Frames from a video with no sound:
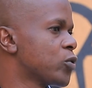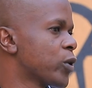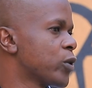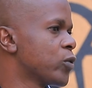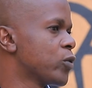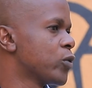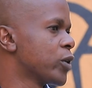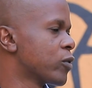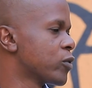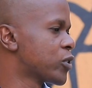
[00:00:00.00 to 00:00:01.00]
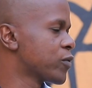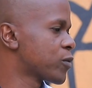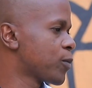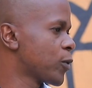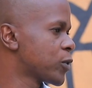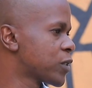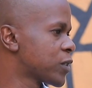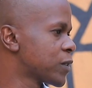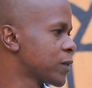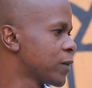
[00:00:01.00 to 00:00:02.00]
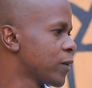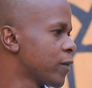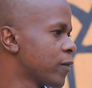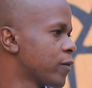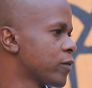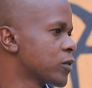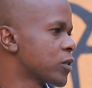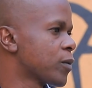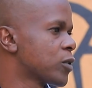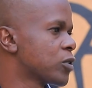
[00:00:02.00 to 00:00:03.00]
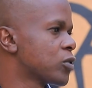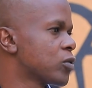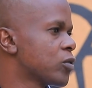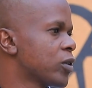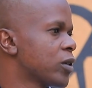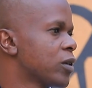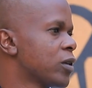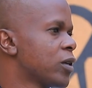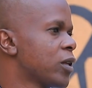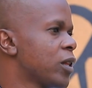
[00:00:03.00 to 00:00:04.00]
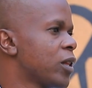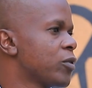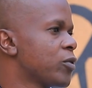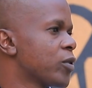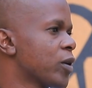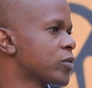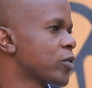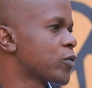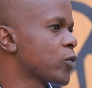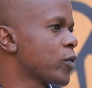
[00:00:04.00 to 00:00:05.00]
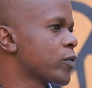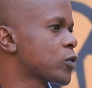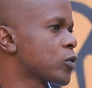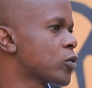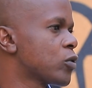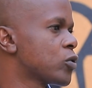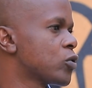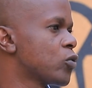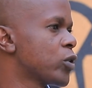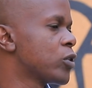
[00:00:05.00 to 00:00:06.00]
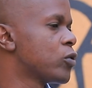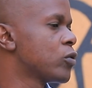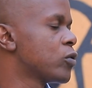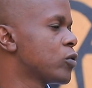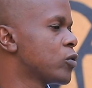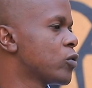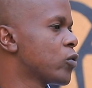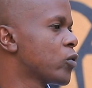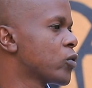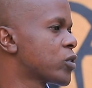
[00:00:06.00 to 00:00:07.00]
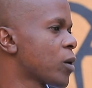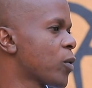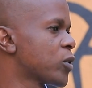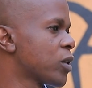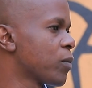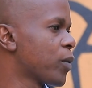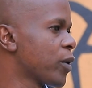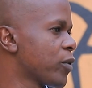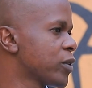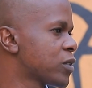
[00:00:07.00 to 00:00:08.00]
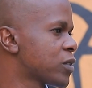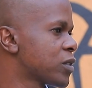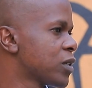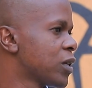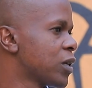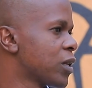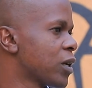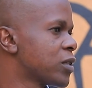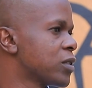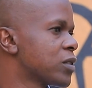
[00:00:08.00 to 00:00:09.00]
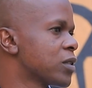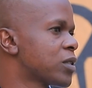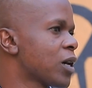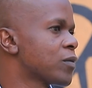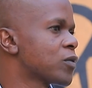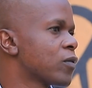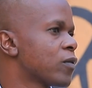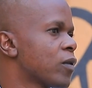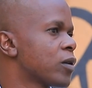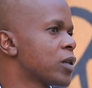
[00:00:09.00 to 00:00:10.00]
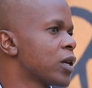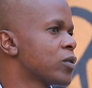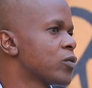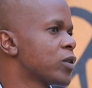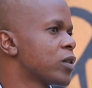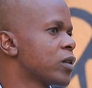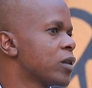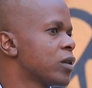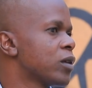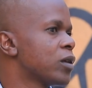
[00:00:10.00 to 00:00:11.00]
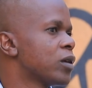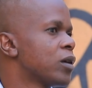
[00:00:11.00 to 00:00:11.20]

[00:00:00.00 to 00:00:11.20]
We do inclusive sports for supporting children. Then, as I've also told you, we do support the parents. That is in terms of in line with the.